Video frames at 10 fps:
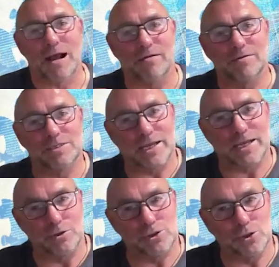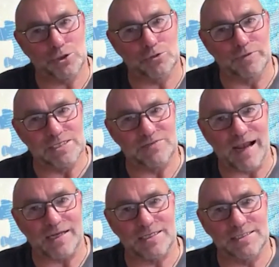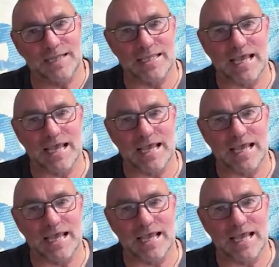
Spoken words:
around psychosocial risk factors,